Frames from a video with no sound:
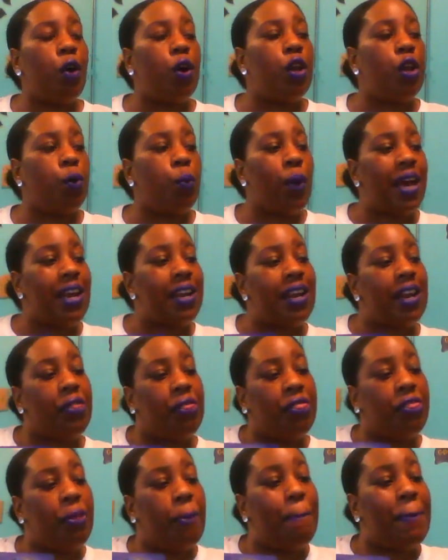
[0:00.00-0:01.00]
in a way
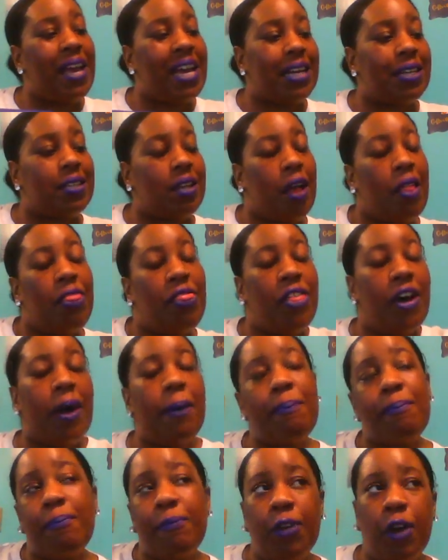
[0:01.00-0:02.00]
that make
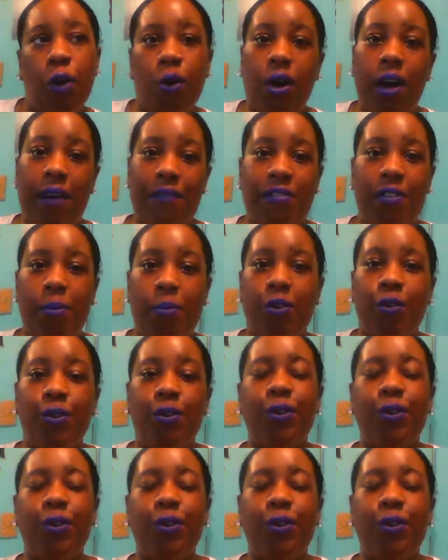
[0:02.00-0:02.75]
them feel comfortable.